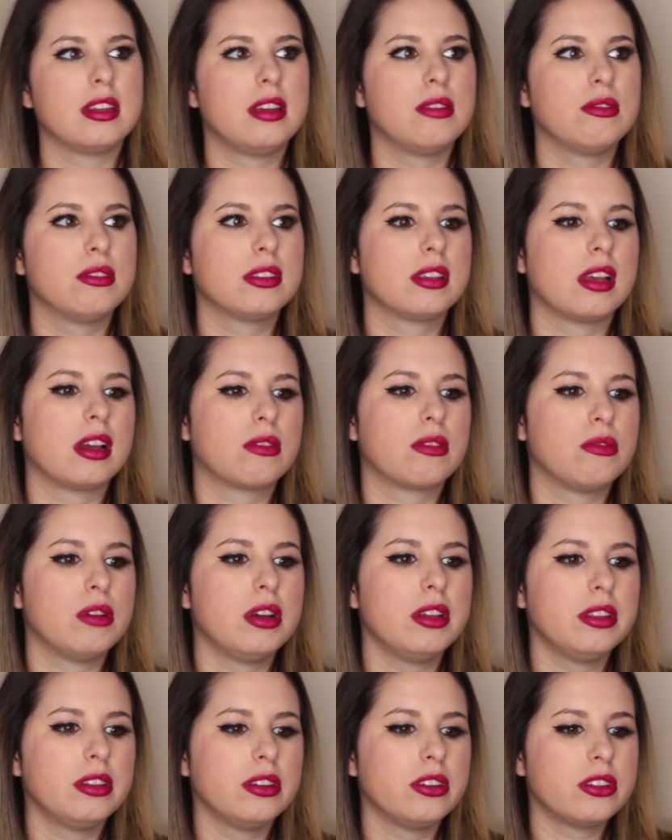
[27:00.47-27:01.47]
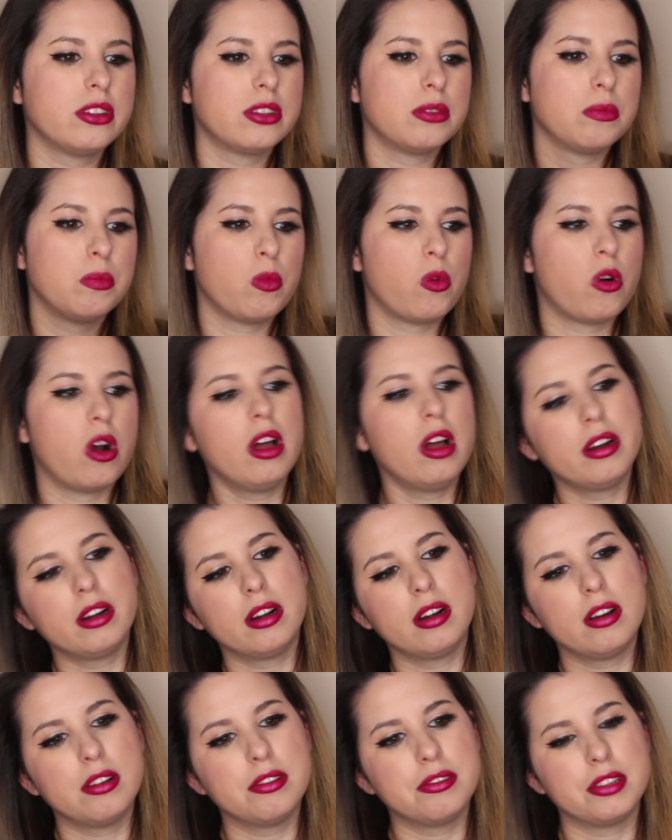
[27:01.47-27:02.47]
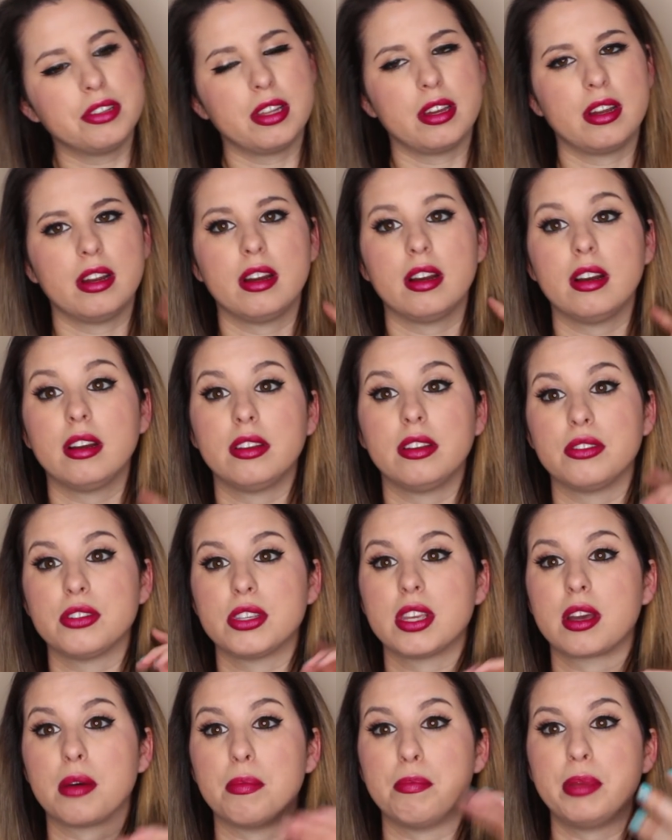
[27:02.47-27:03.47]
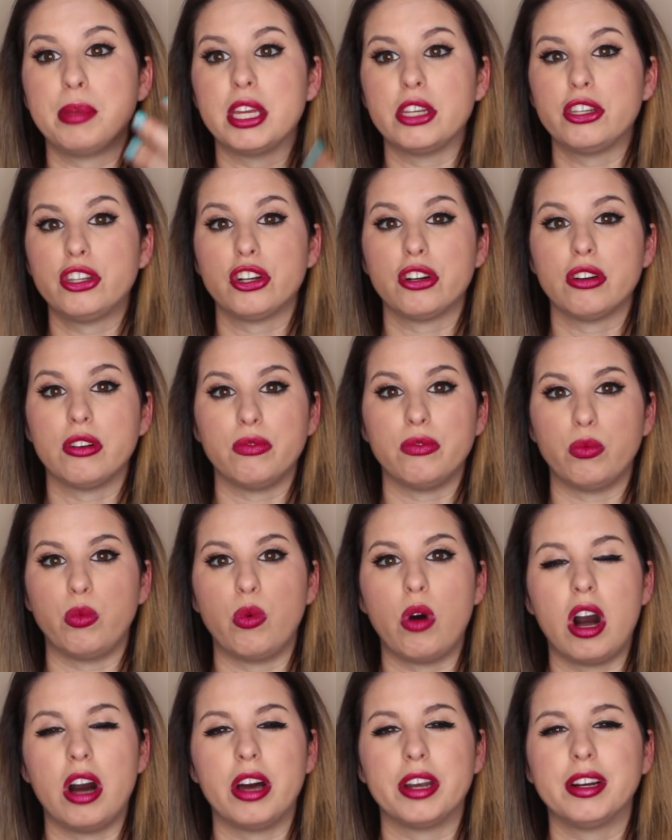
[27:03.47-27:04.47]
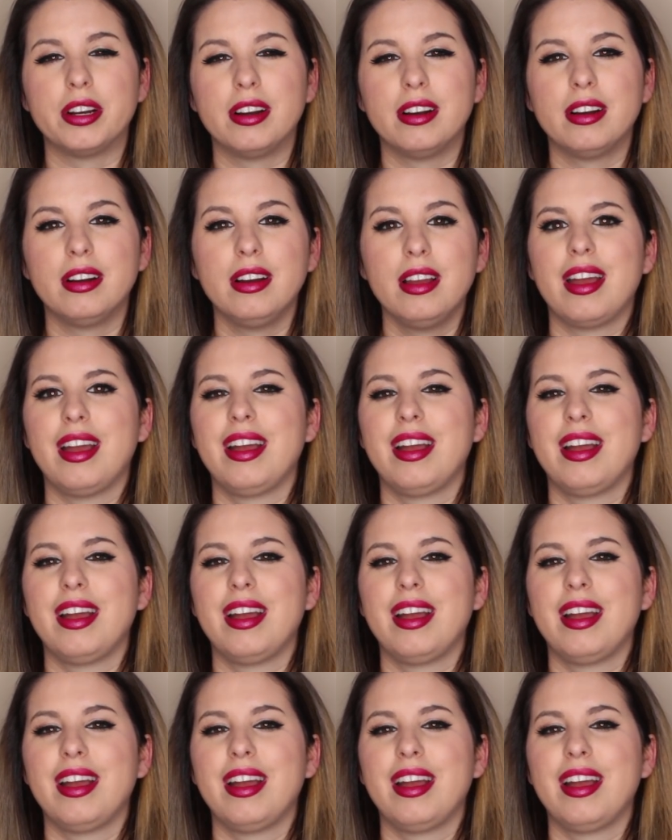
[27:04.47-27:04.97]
He was like, "Well, there's some water over there. There's like a pitcher of water."